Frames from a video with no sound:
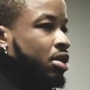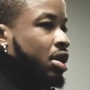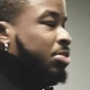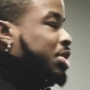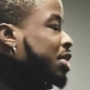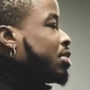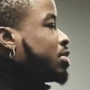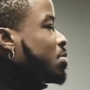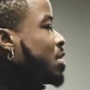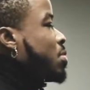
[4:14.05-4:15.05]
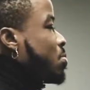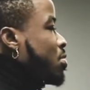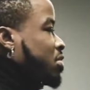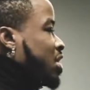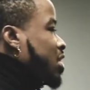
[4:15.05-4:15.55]
I'm telling you, there's many people
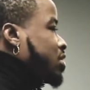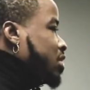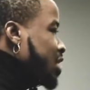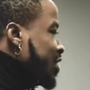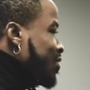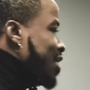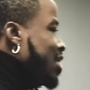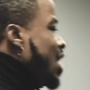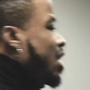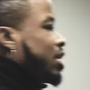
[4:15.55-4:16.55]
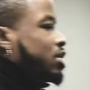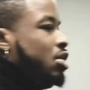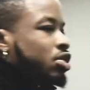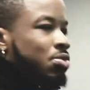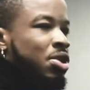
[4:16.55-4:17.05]
who think they're successful. They're not. Look at
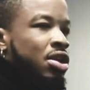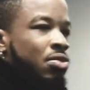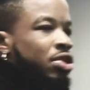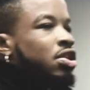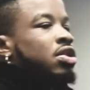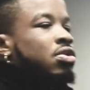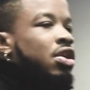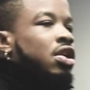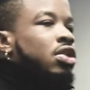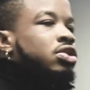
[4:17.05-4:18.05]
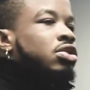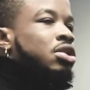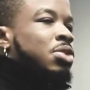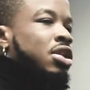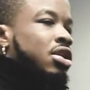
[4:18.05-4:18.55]
social media. What y'all do when y'all get on social
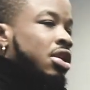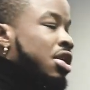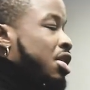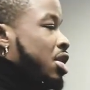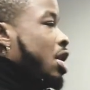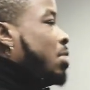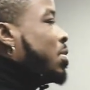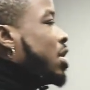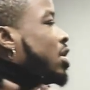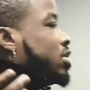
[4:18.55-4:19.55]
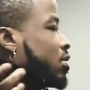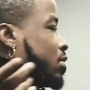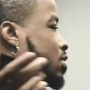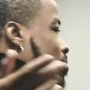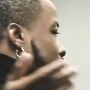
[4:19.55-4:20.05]
media? Y'all compare yourself to
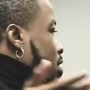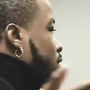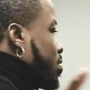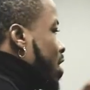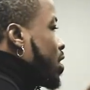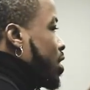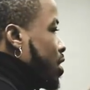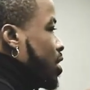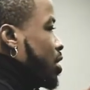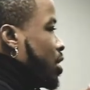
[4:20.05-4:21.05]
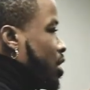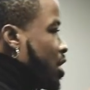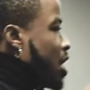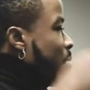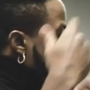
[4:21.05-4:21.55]
somebody else, right?
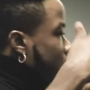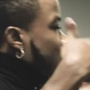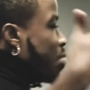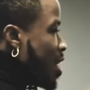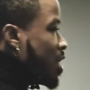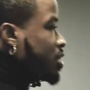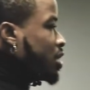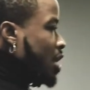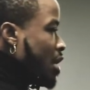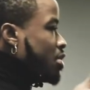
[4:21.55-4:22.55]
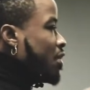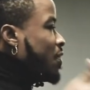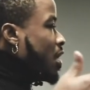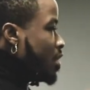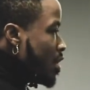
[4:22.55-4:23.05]
It make you depressed. I don't know if
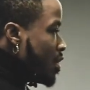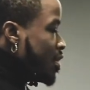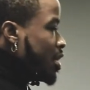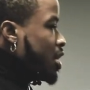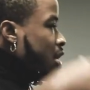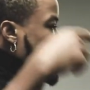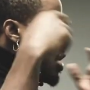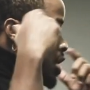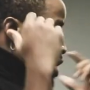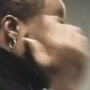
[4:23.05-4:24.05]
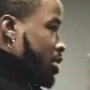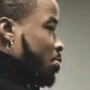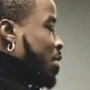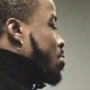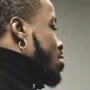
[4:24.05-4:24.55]
y'all know,
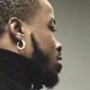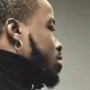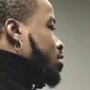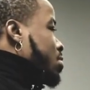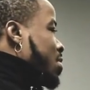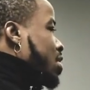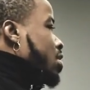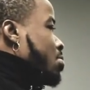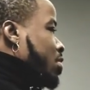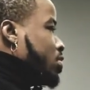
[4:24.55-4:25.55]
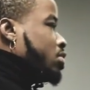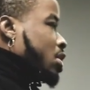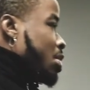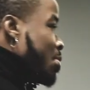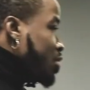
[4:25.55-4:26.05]
people on social media, those
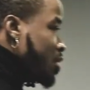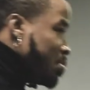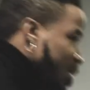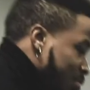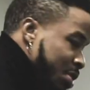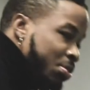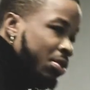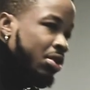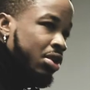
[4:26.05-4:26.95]
are the most depressed people.